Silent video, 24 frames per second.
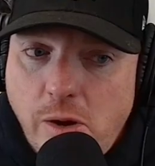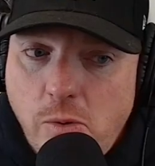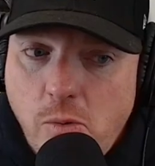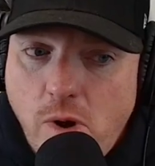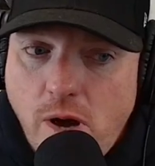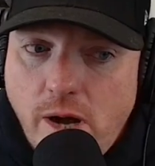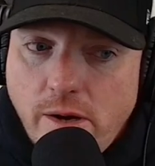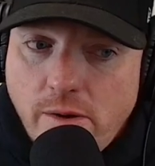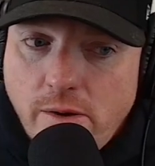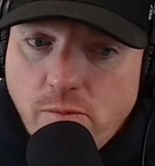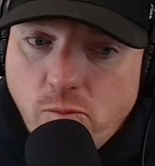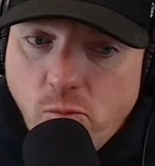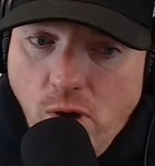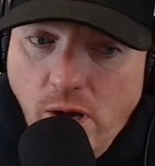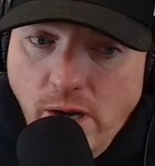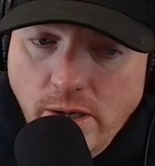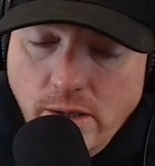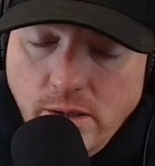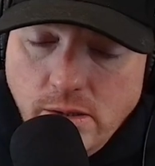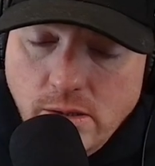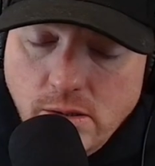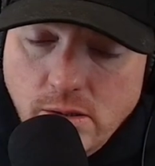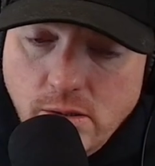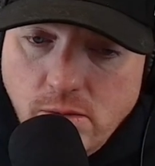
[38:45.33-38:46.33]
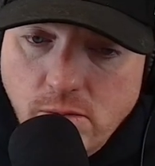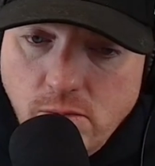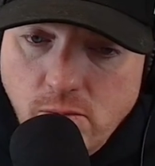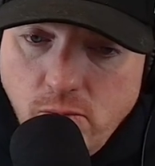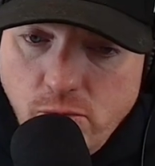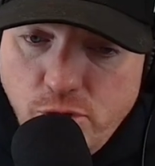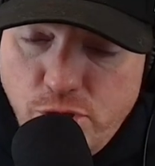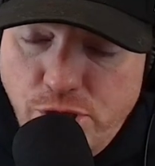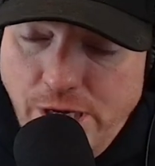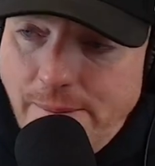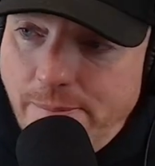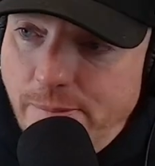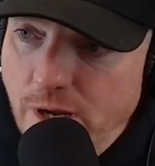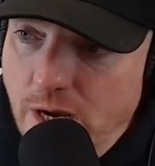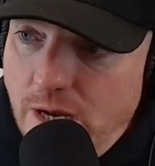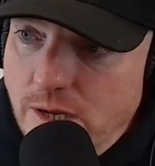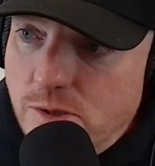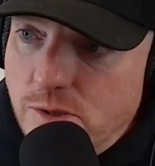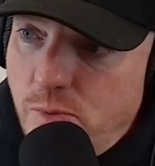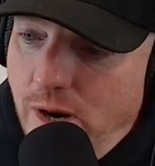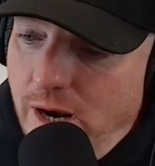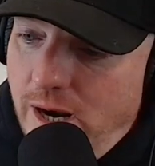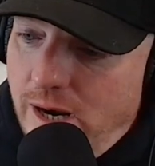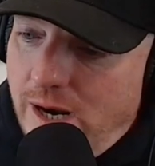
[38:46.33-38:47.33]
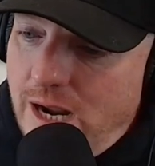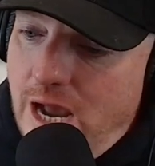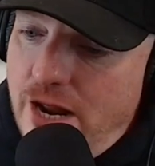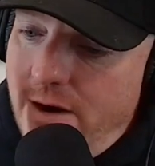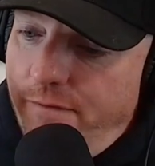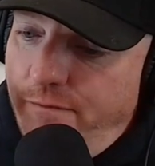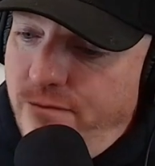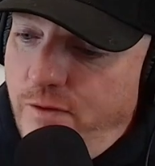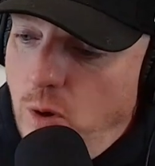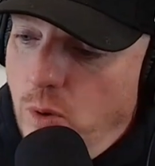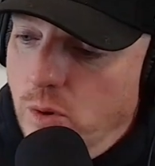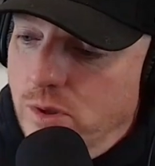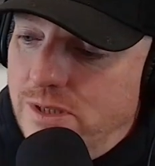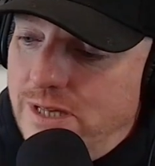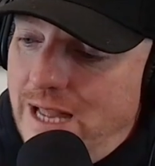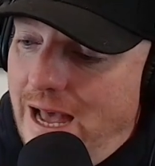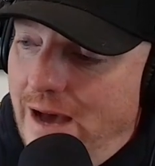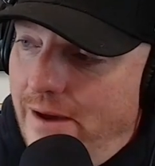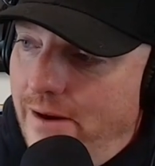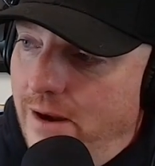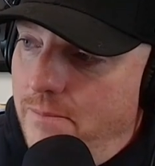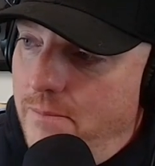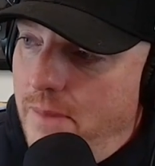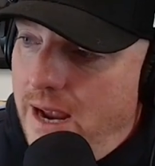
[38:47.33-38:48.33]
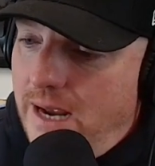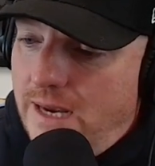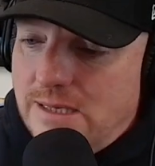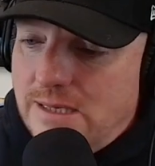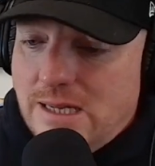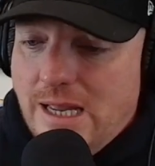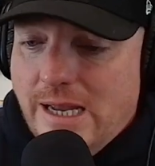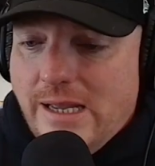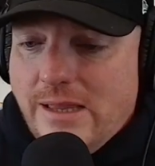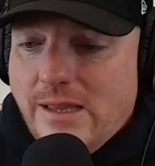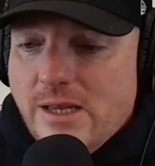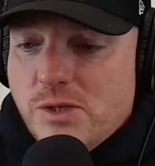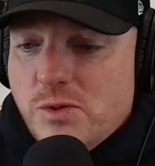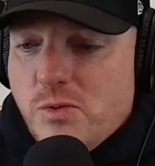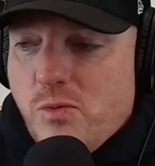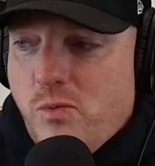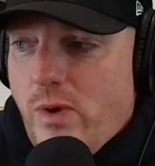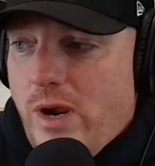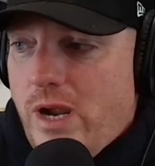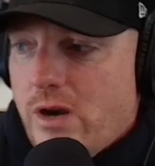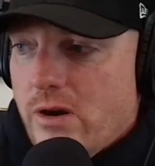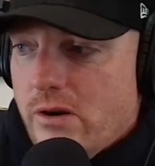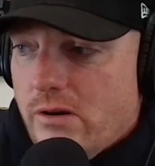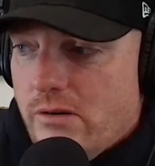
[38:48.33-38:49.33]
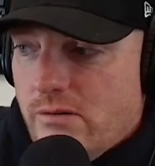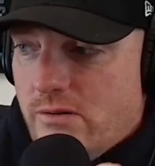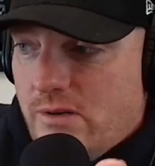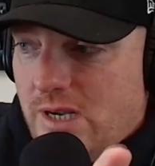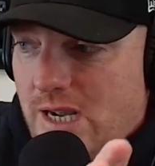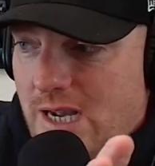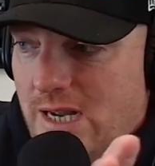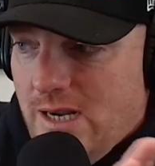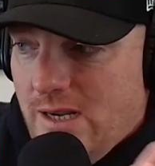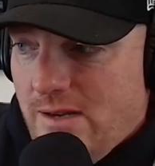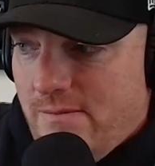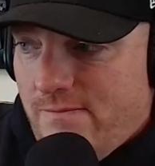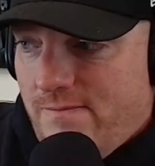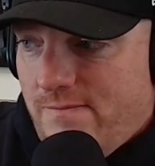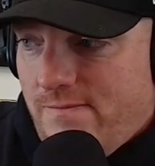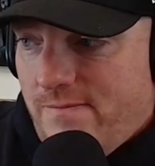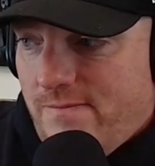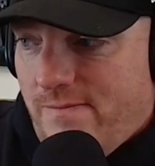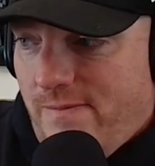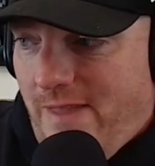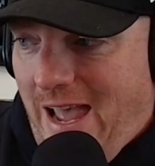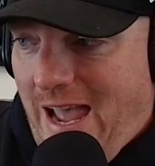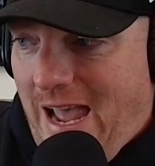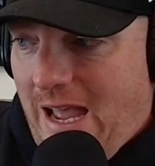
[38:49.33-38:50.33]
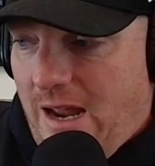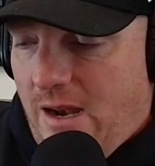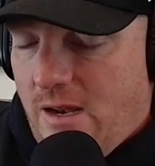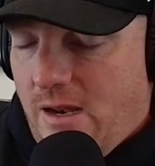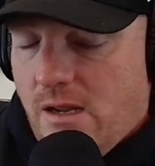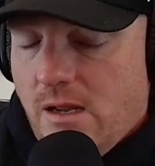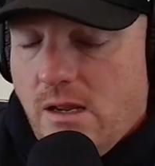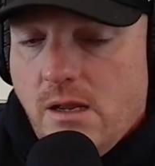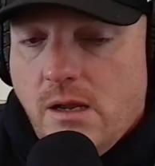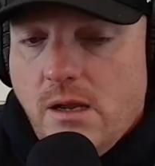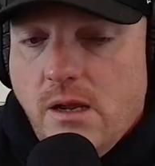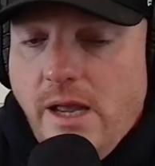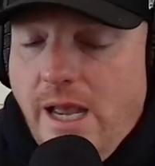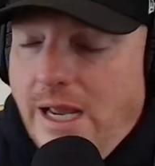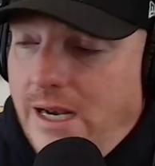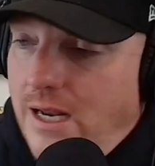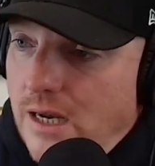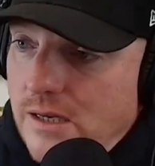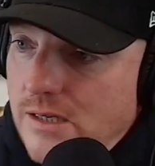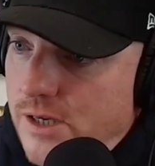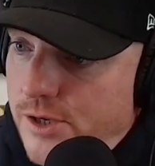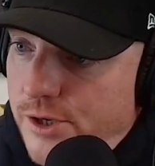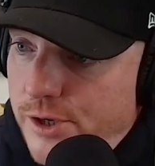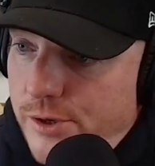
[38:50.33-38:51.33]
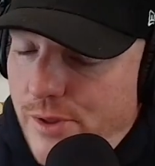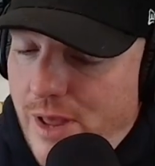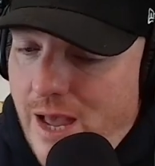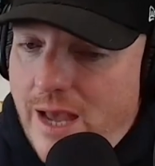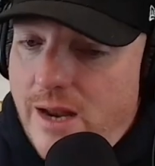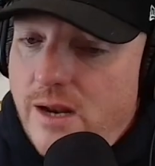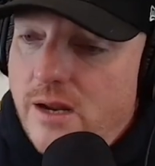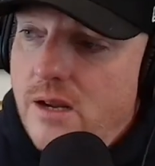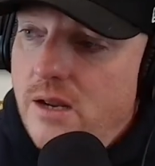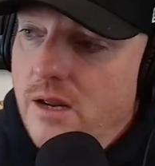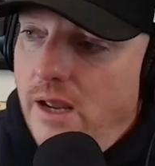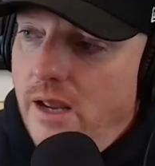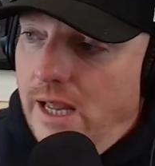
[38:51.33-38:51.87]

like what what Jeep does, where it kind of folds down and makes like this weird kind of, that it doesn't do that.